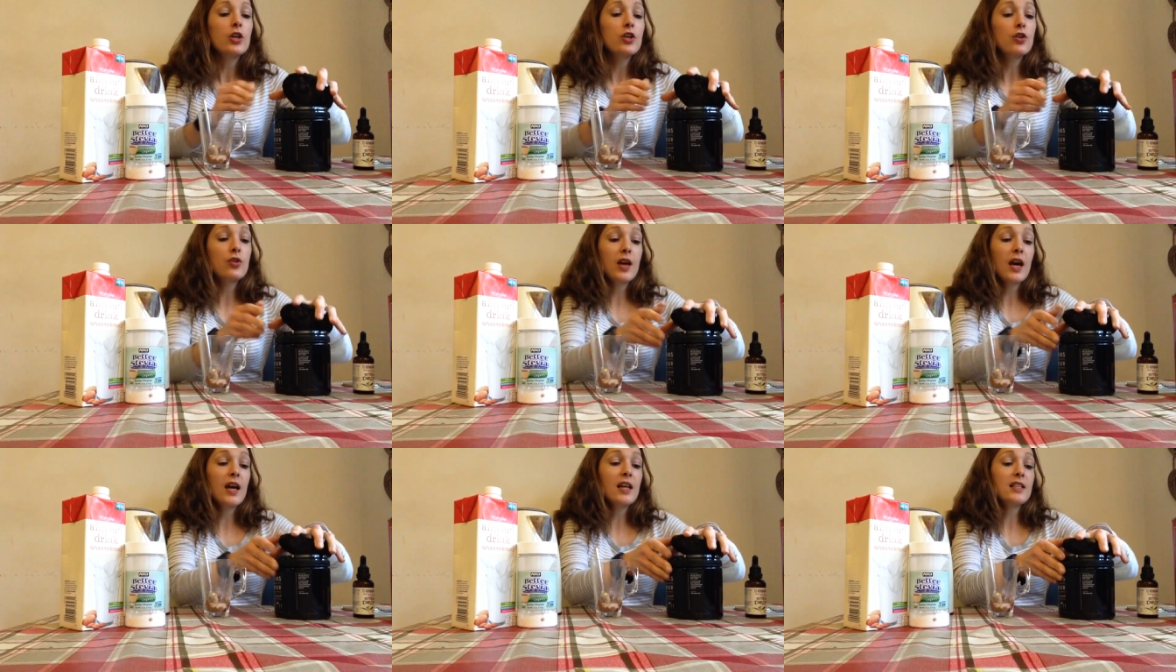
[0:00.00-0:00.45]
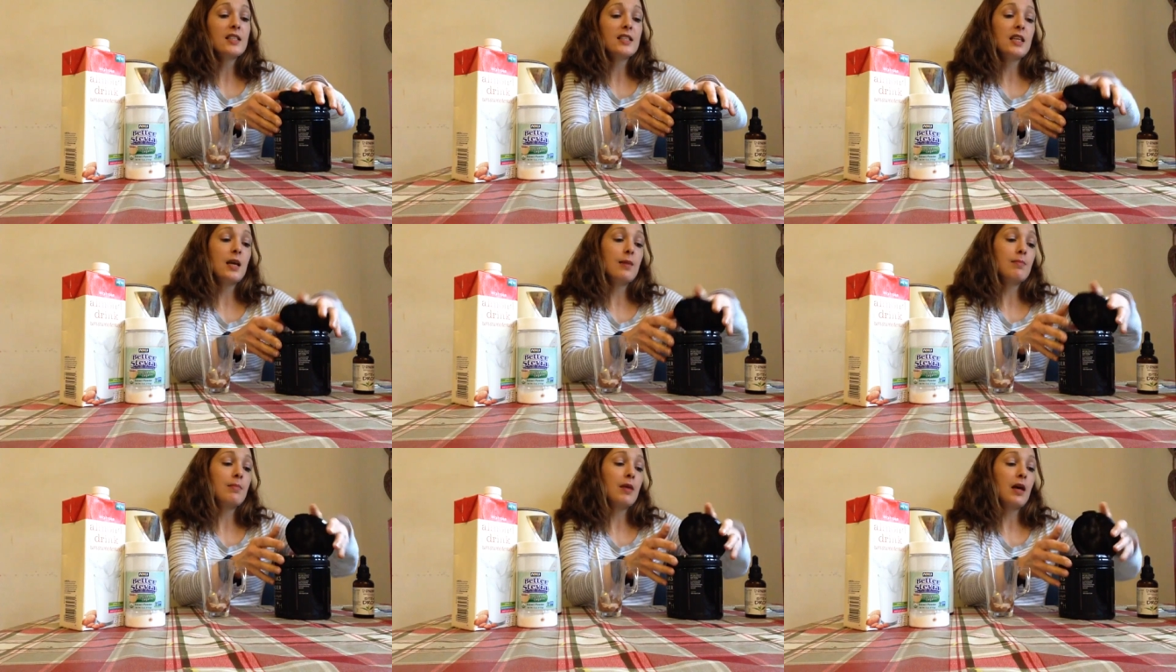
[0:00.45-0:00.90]
You can
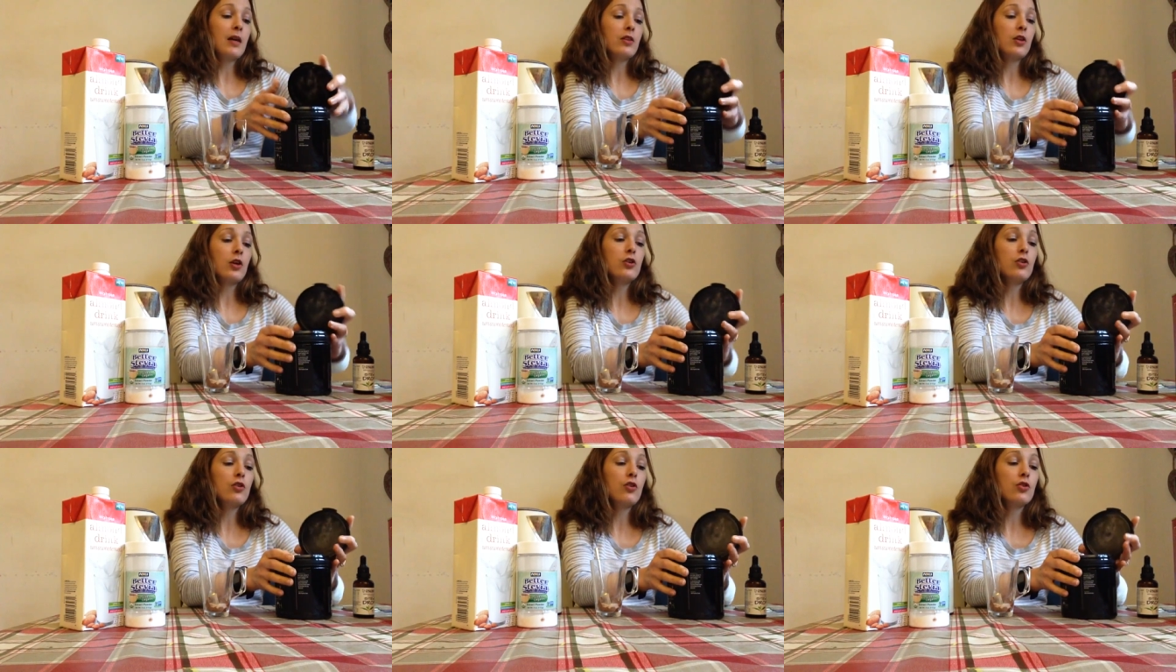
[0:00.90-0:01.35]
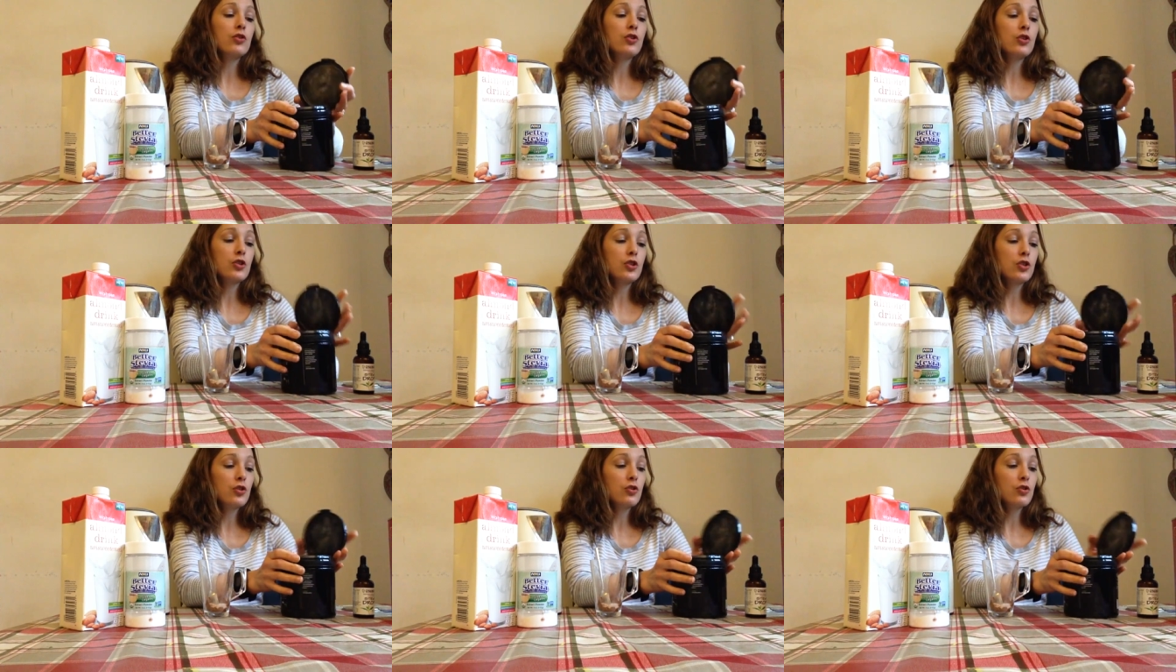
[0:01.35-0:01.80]
skip that though. You can
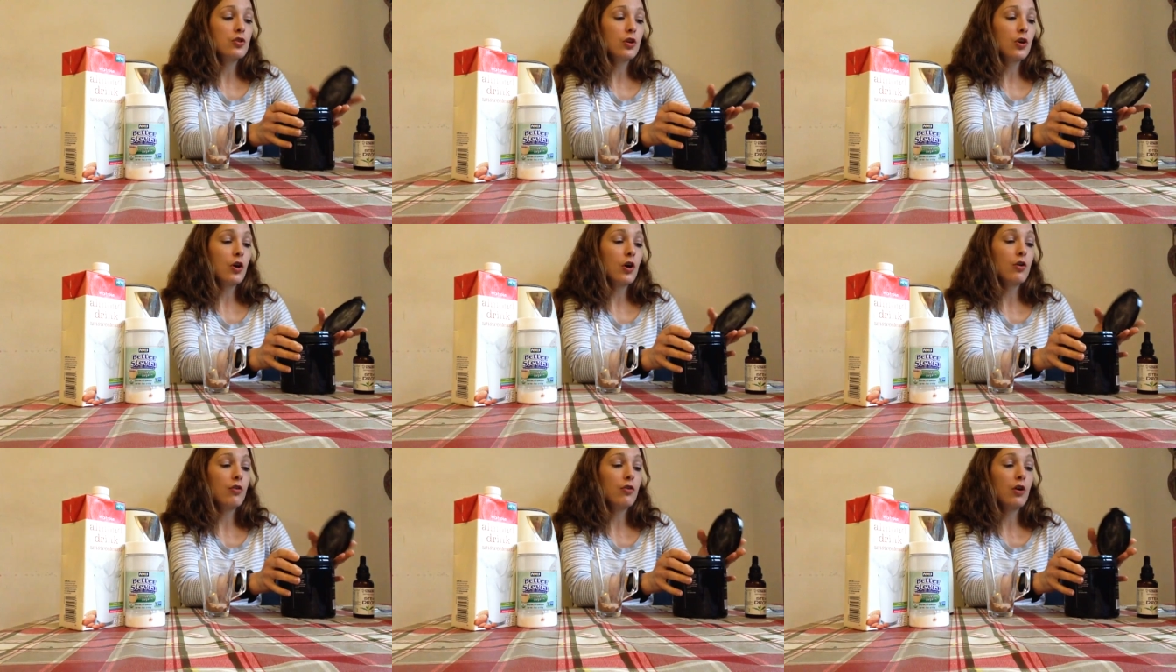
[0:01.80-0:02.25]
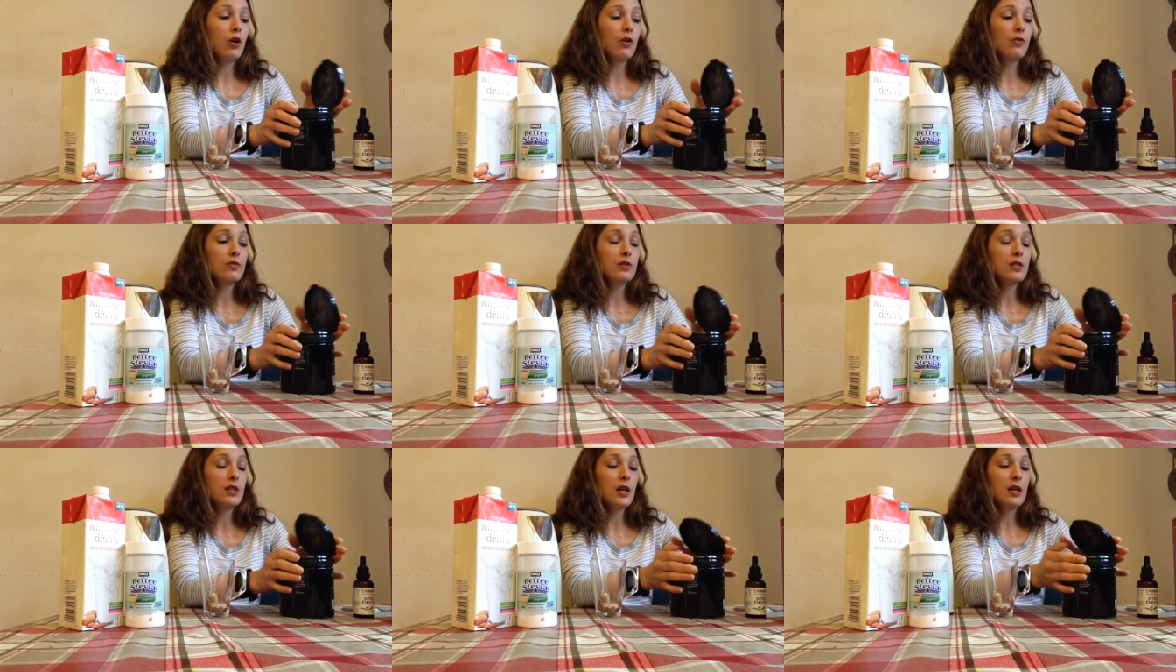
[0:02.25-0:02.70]
just use the
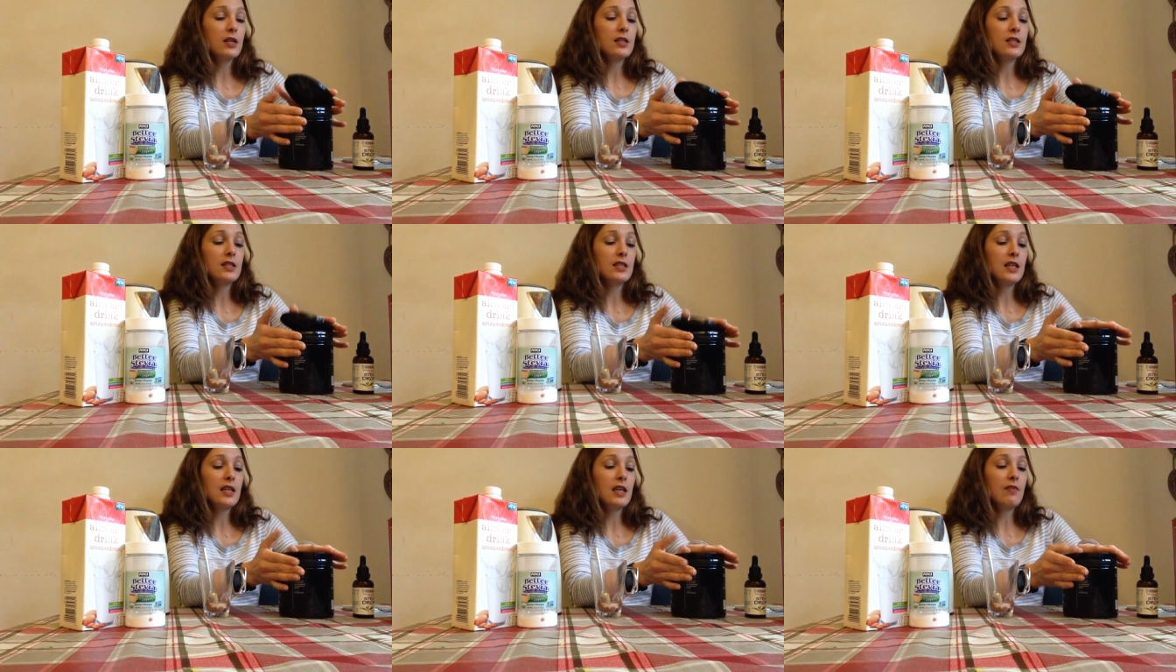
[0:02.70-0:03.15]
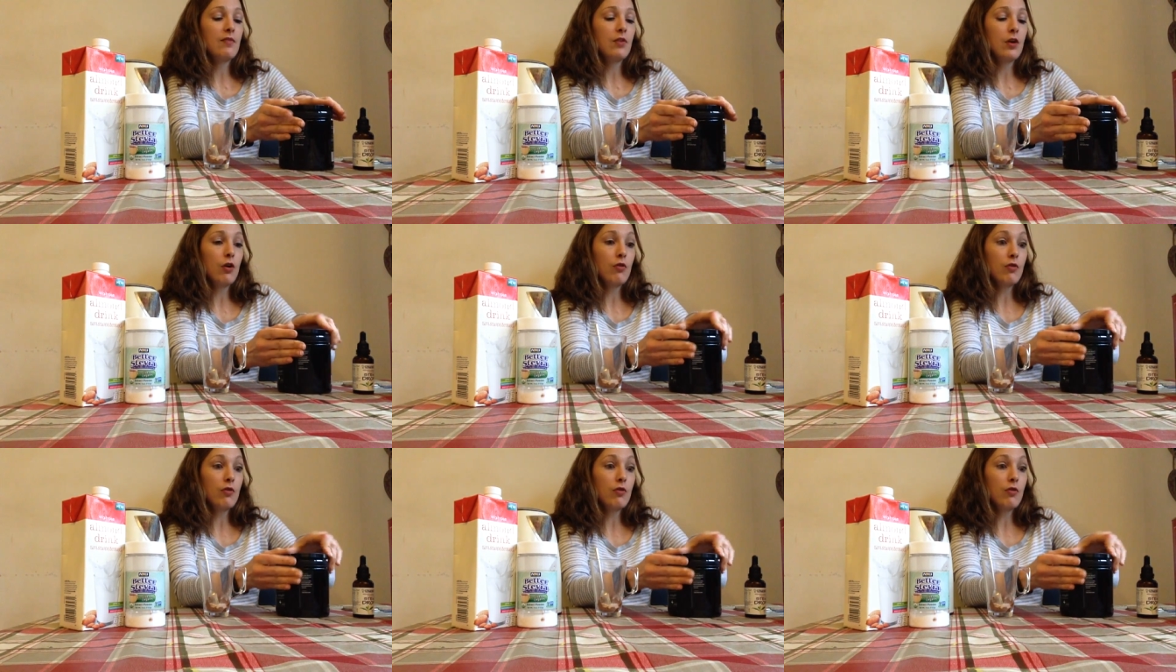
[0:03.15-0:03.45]
cocoa and stevia,